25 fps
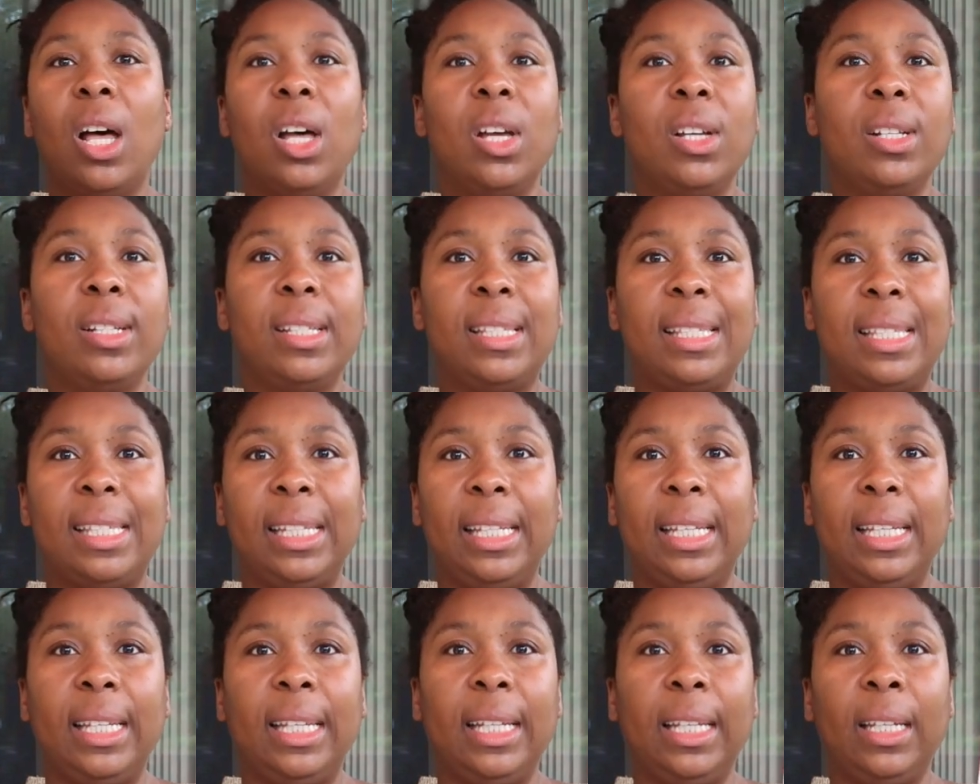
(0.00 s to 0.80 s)

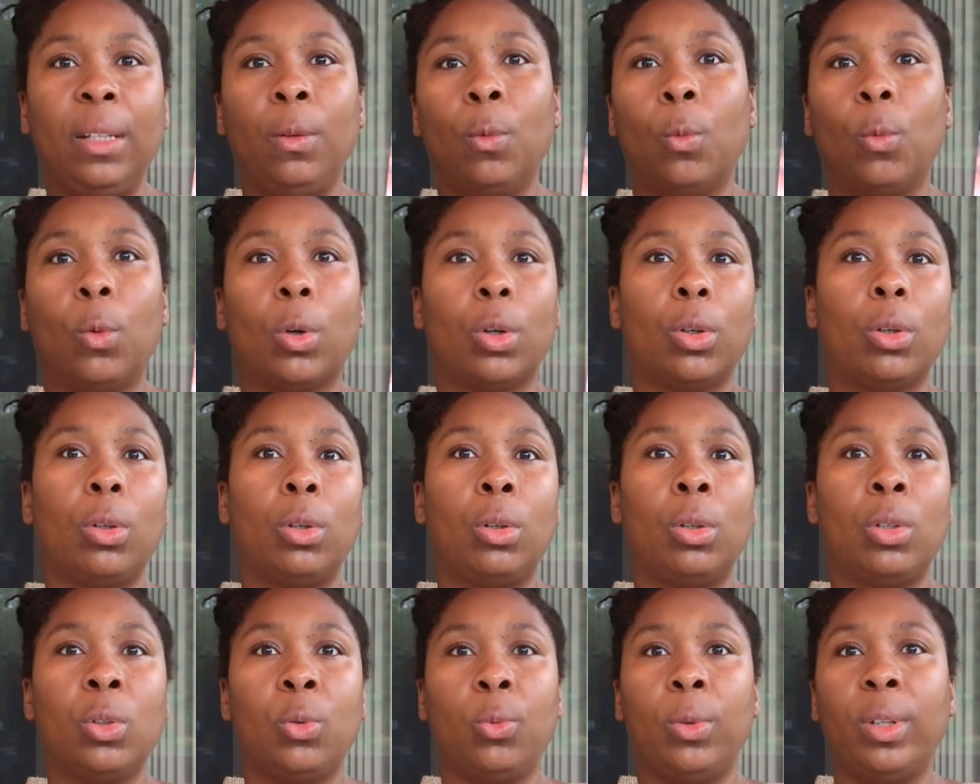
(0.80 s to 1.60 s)
unseen
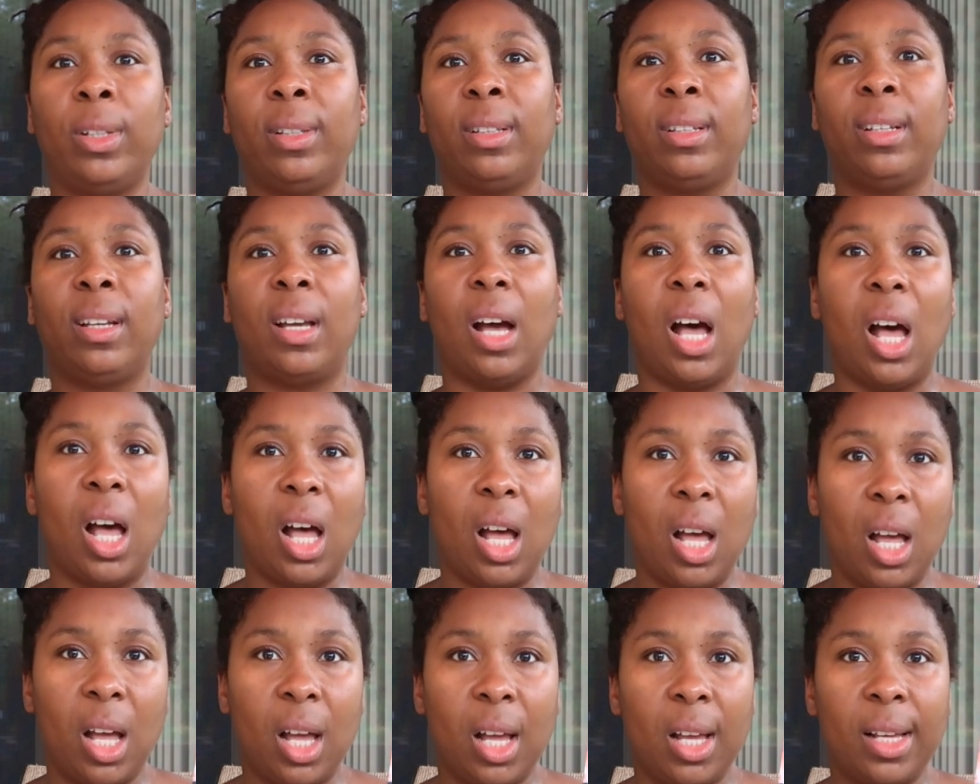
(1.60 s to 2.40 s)
world with
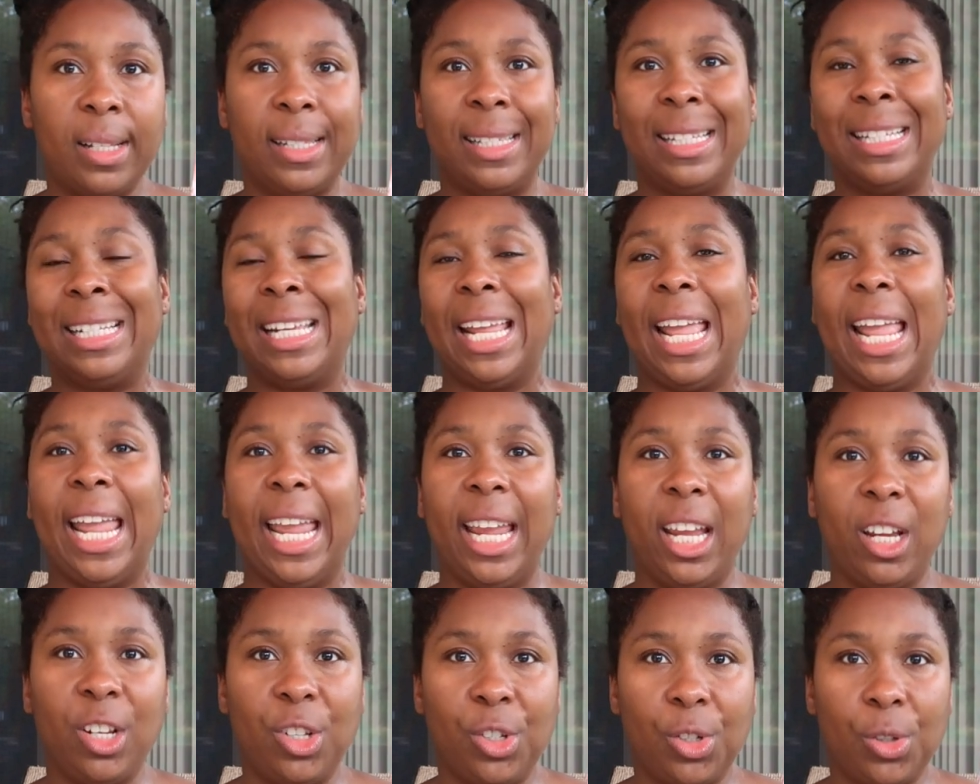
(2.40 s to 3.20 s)
gods and
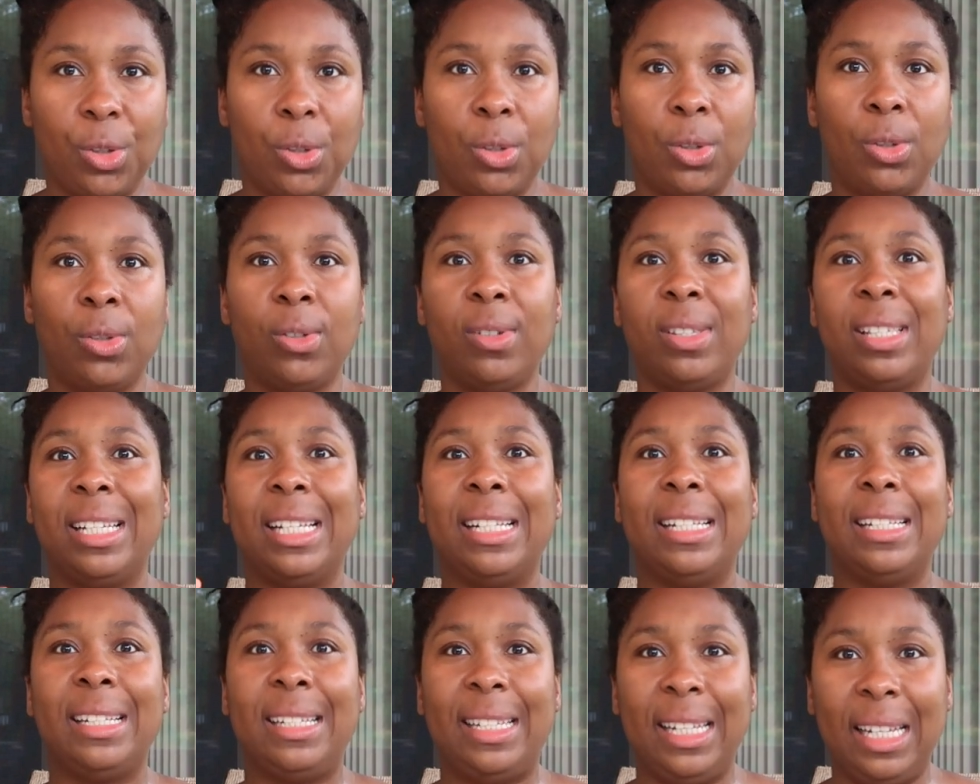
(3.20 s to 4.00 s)
angels
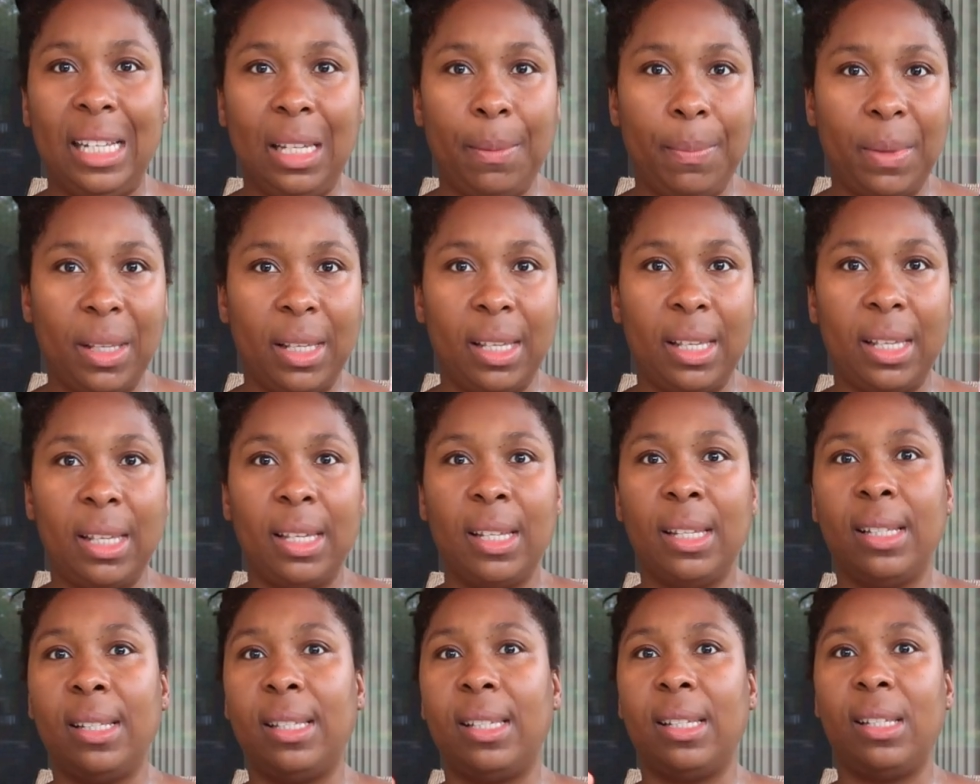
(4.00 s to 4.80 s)
and
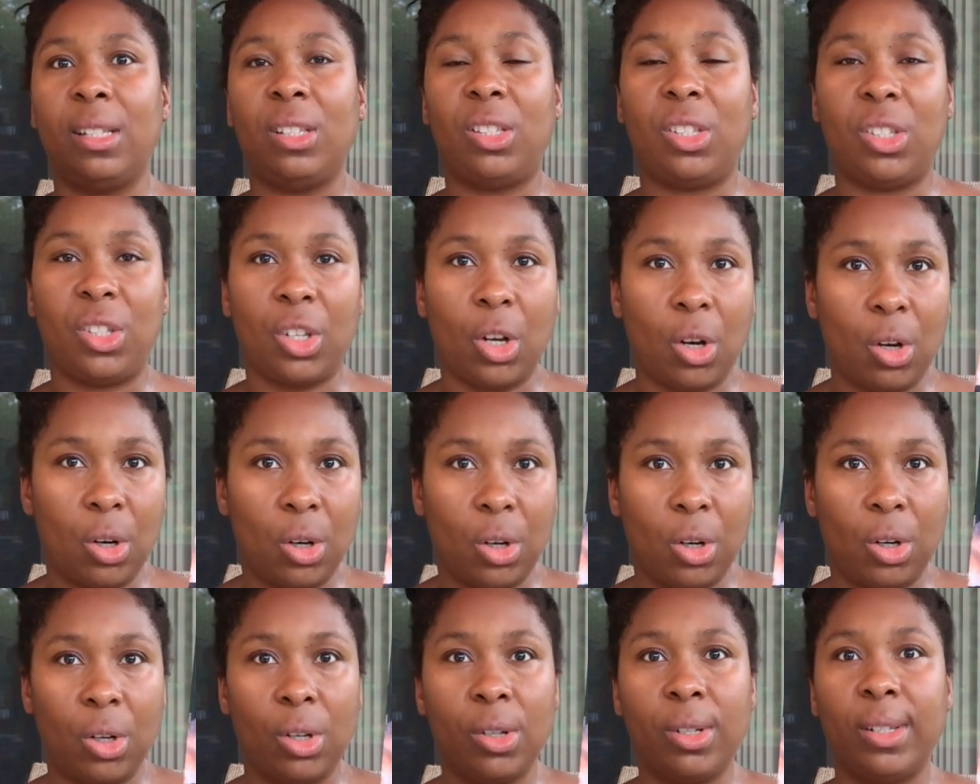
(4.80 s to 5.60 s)
demons and
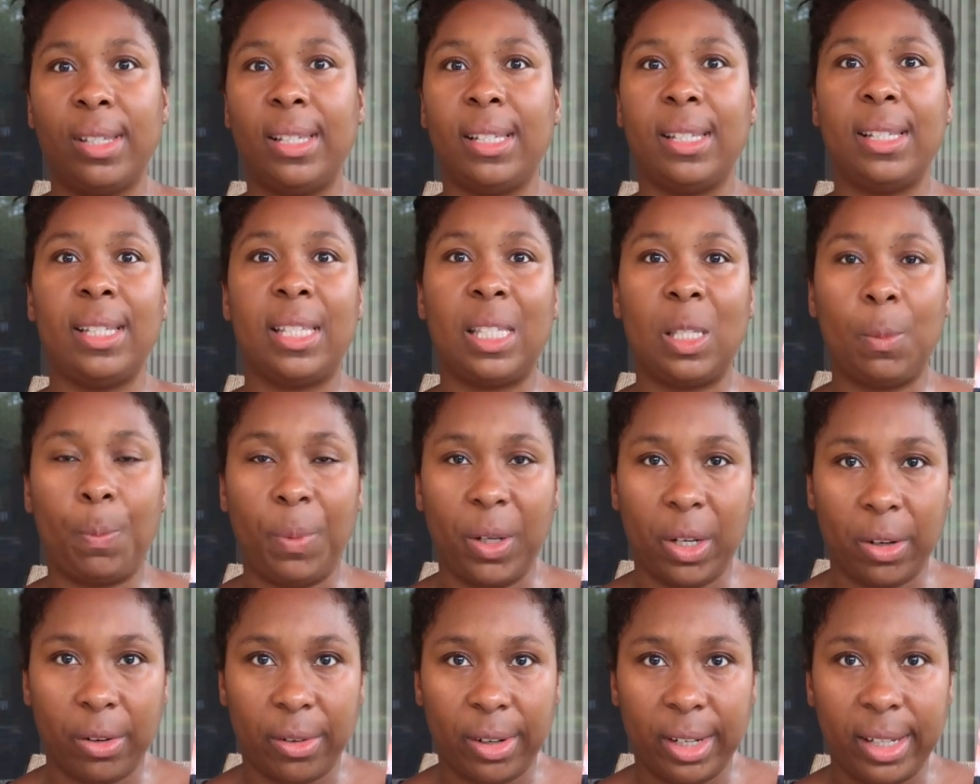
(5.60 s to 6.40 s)
stars and
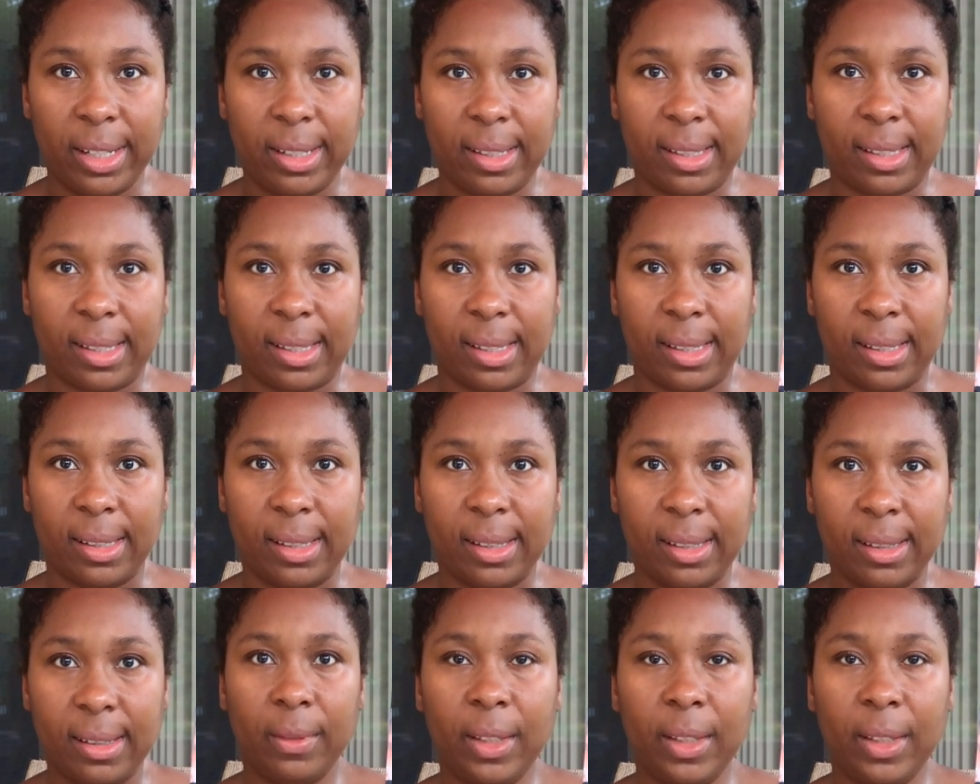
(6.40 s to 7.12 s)
spirits.